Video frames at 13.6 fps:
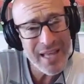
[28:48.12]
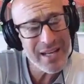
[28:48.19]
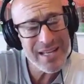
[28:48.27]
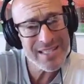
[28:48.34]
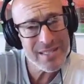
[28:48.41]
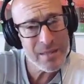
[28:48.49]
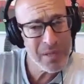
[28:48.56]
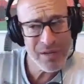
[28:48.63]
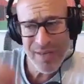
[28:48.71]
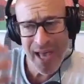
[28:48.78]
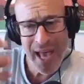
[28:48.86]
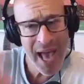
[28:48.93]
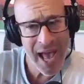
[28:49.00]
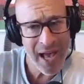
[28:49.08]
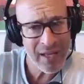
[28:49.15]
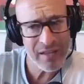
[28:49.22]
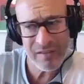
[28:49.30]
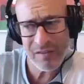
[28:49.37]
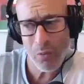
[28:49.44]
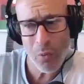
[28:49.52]
that is a bit of a
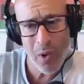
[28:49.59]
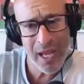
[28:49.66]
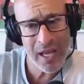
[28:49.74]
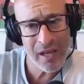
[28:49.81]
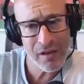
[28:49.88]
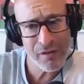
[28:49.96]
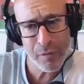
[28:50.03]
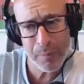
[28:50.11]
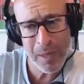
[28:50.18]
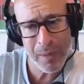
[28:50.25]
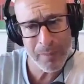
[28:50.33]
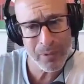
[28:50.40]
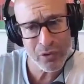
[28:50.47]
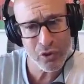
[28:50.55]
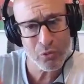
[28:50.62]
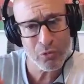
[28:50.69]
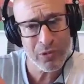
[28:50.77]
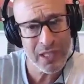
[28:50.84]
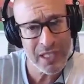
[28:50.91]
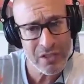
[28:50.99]
hack, is a way for people
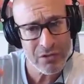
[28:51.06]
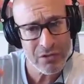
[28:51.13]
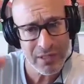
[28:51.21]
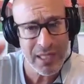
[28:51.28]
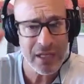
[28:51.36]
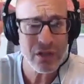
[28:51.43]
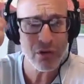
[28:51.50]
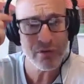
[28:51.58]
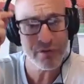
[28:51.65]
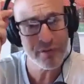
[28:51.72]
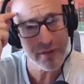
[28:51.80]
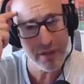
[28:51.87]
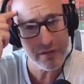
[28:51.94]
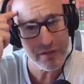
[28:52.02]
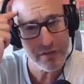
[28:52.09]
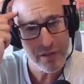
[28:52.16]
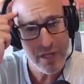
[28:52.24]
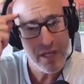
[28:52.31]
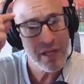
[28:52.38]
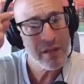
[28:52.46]
to release or let go of
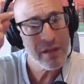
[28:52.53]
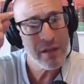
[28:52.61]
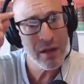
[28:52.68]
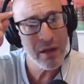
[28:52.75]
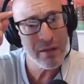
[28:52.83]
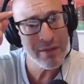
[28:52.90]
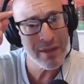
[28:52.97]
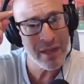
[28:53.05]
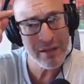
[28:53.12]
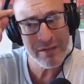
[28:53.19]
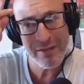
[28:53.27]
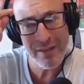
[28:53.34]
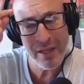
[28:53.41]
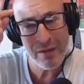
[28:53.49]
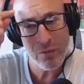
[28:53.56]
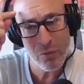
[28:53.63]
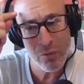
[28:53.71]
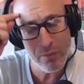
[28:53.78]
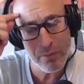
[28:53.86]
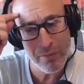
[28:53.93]
things that
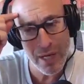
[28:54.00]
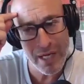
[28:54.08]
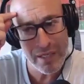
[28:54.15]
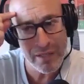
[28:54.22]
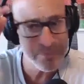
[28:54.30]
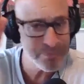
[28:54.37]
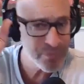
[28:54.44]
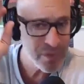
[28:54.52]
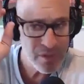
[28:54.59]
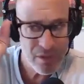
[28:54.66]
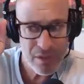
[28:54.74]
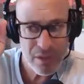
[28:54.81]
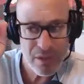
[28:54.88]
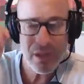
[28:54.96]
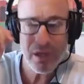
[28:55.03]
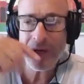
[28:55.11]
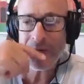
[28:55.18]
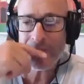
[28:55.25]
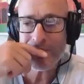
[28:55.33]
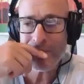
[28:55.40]
that might
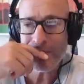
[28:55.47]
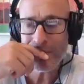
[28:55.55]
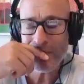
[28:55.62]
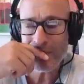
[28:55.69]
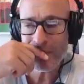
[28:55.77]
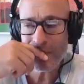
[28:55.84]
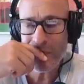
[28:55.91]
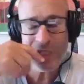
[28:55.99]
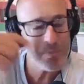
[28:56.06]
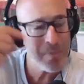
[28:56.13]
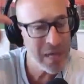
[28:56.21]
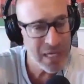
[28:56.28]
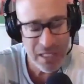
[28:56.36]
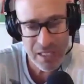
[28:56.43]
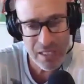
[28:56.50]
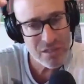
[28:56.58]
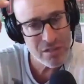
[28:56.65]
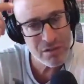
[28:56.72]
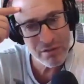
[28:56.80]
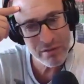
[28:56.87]
uh, just make it
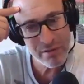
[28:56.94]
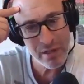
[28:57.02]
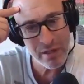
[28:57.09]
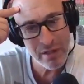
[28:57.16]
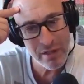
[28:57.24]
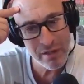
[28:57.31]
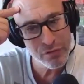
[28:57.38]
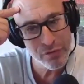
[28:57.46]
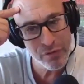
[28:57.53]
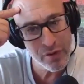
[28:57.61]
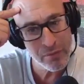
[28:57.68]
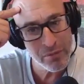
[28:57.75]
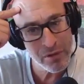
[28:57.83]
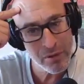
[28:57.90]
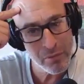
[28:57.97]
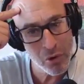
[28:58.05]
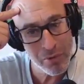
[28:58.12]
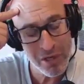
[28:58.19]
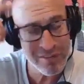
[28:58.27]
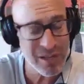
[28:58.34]
easier than it is for them at the
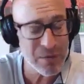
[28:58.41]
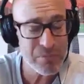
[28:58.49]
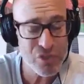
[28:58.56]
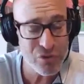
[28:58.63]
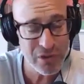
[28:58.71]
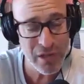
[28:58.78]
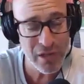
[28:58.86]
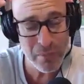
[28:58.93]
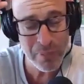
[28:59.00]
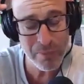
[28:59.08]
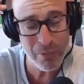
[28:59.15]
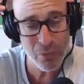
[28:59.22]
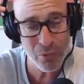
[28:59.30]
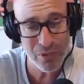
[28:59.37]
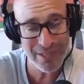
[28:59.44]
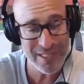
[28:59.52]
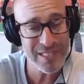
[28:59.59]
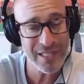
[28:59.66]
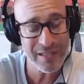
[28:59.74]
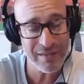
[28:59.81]
moment. Because I'm sure a lot of people who are
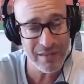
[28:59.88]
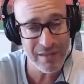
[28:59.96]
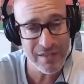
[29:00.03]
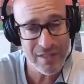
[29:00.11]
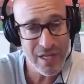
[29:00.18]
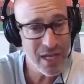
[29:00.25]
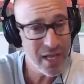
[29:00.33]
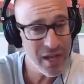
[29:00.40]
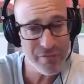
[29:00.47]
listening to this